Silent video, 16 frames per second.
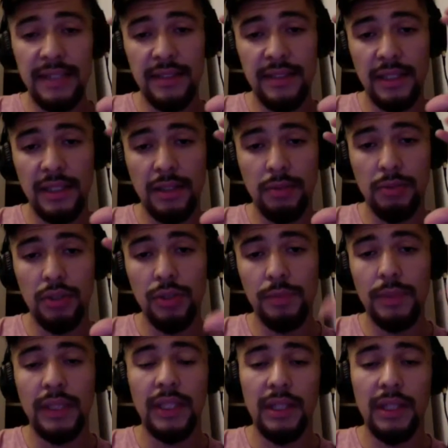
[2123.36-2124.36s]
group
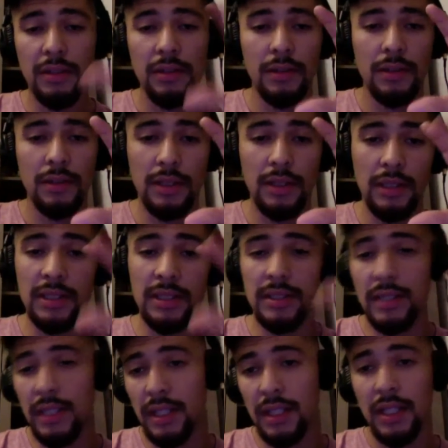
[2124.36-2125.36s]
and there is
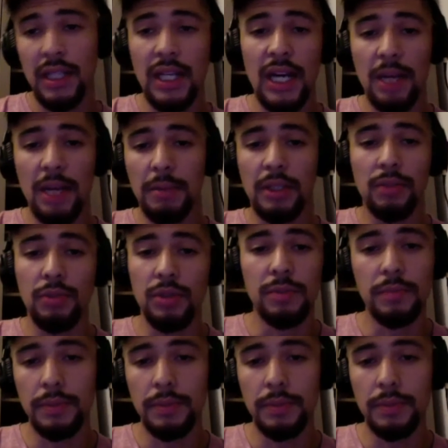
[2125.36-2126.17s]
the common group.